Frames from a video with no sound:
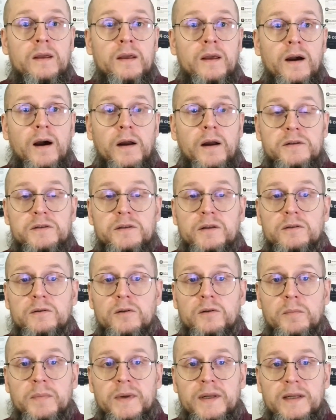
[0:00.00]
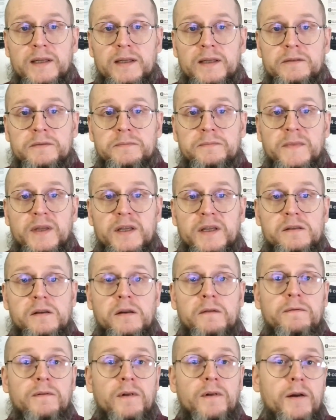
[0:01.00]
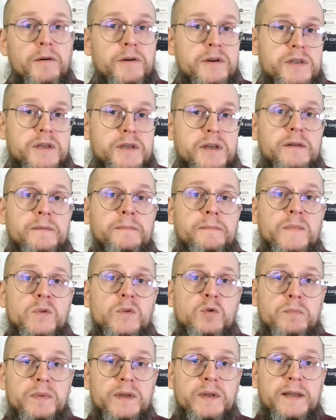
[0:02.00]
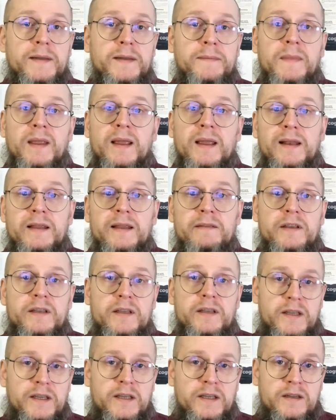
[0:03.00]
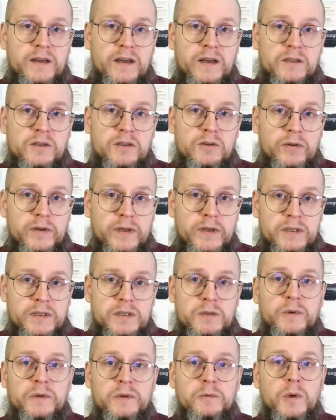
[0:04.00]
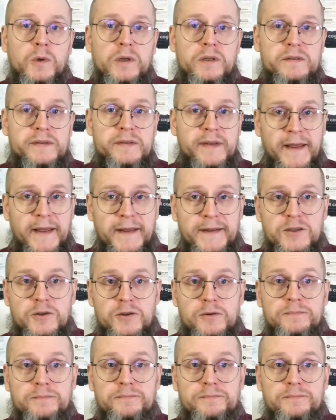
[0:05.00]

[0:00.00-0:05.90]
Aristotle believed this flourishing to be living in accordance with one's nature.